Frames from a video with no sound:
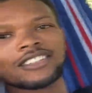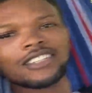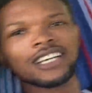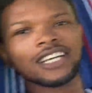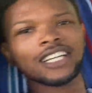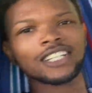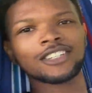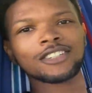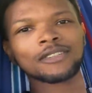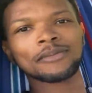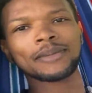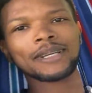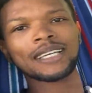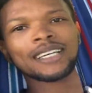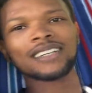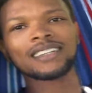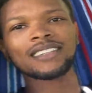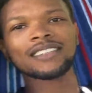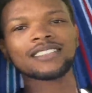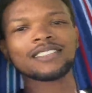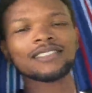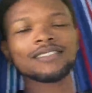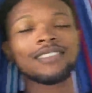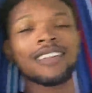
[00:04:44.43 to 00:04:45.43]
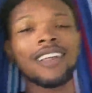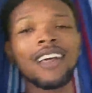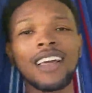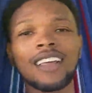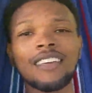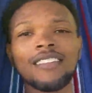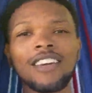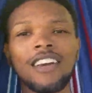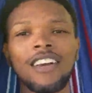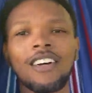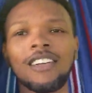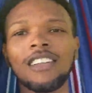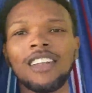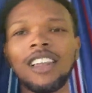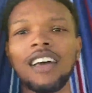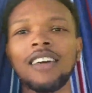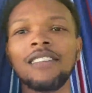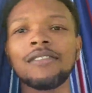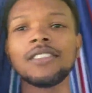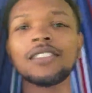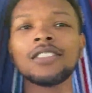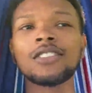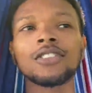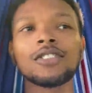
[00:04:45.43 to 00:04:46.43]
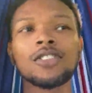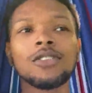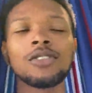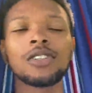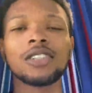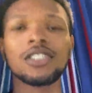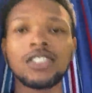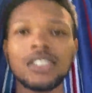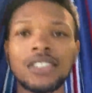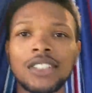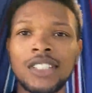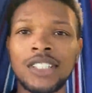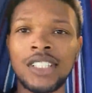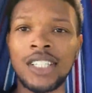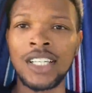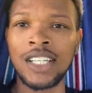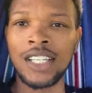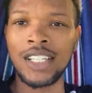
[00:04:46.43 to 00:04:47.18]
in nature, man. Not even gonna lie, it feels so good